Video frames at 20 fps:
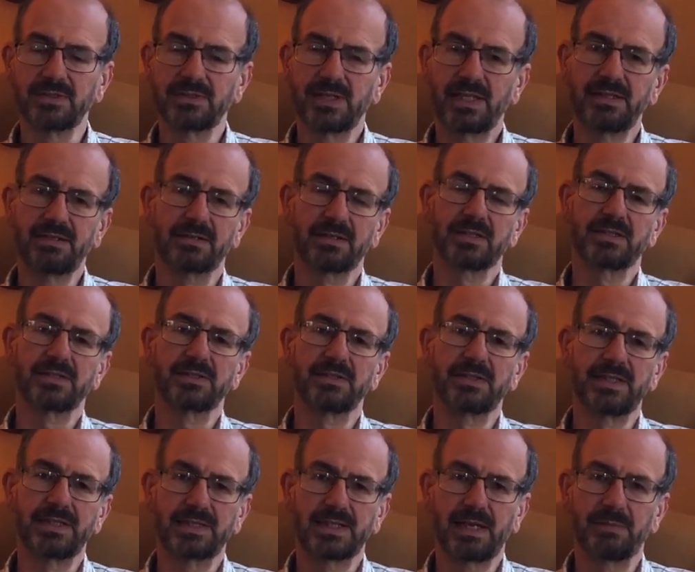they're not going to do
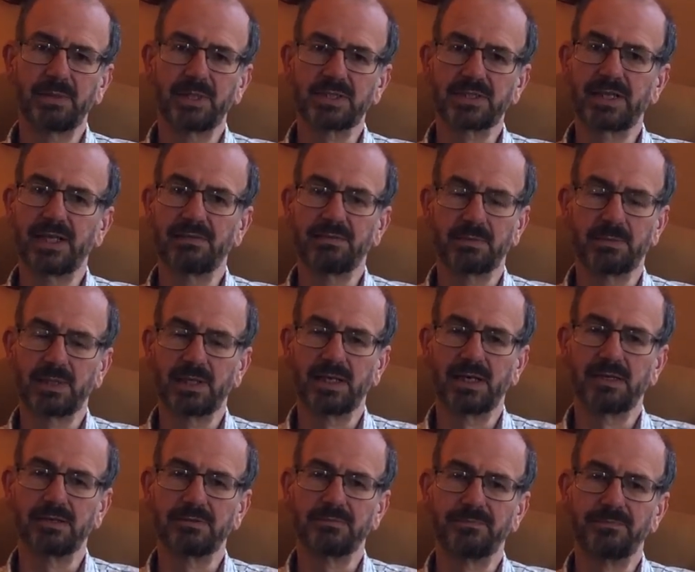any damage, leave them
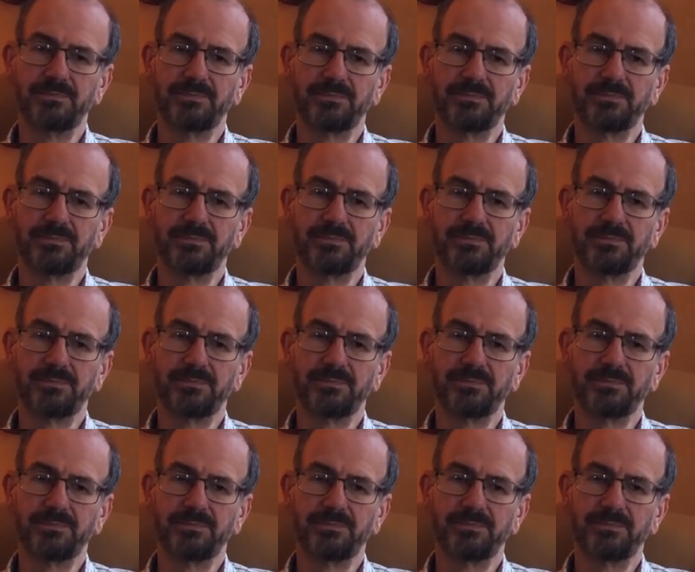alone.